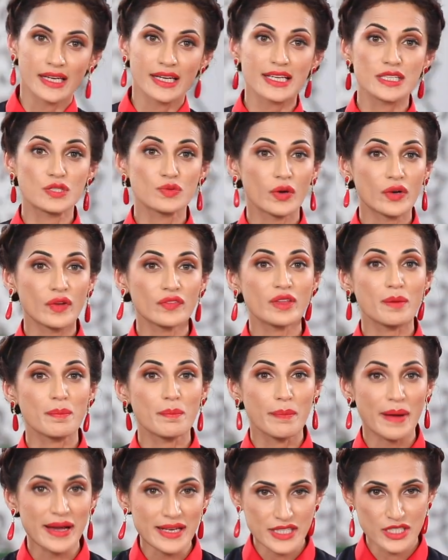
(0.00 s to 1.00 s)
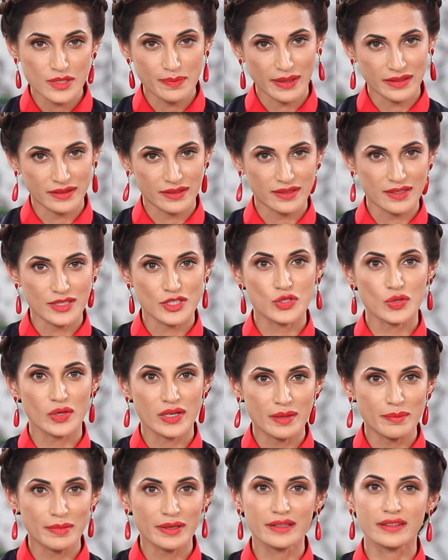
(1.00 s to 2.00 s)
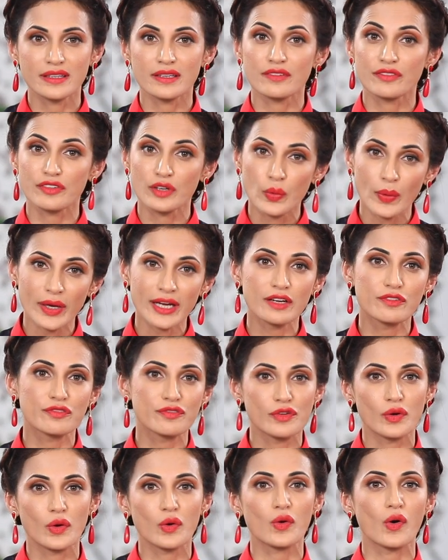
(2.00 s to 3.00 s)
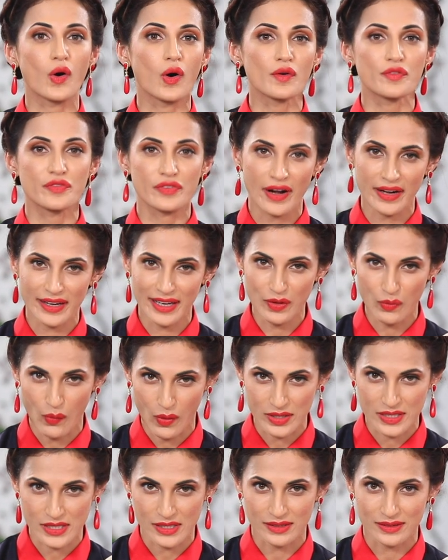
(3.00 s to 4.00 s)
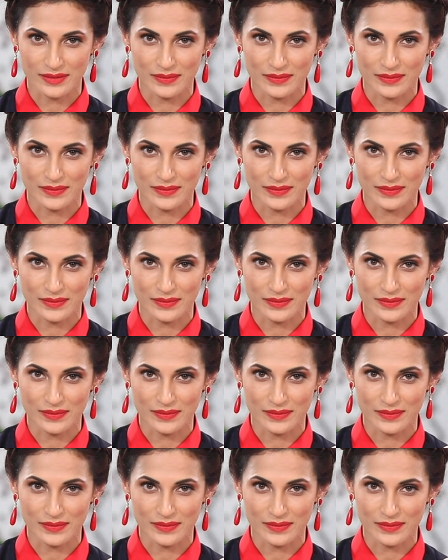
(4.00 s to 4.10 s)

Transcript: is one of the best methods to limit the quick flow of running water.